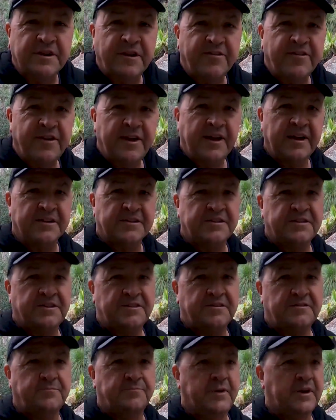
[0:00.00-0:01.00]
I think
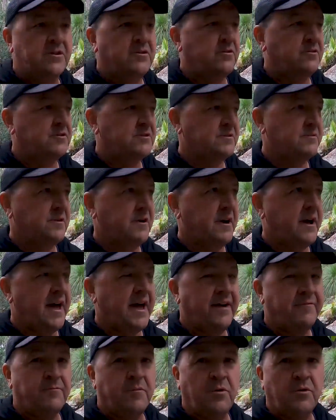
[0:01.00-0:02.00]
it's because I
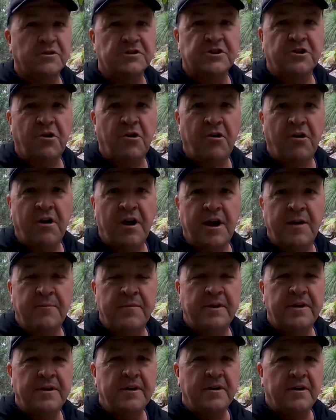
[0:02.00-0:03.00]
have more time.
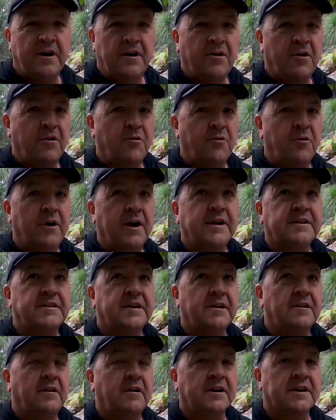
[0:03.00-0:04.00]
I'm not
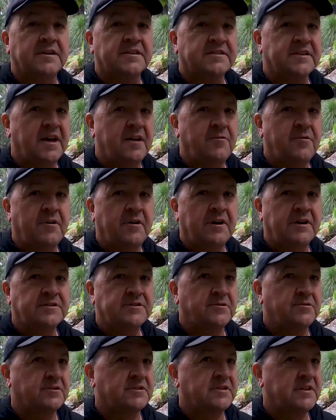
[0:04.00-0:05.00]
racing like a
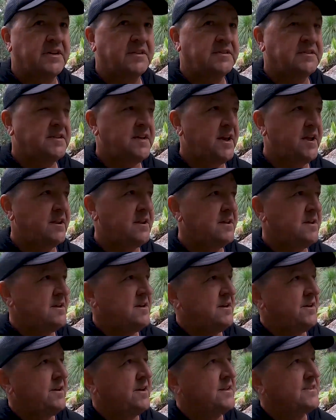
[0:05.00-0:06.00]
sunrise or a sunset.
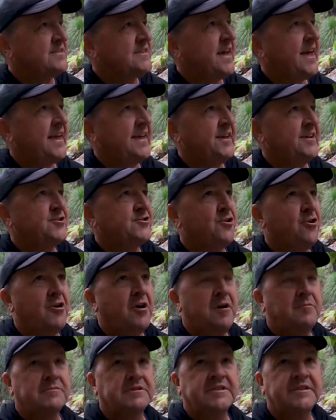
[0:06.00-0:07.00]
You can take your
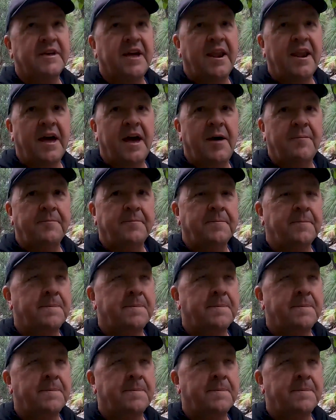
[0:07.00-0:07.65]
time, set up.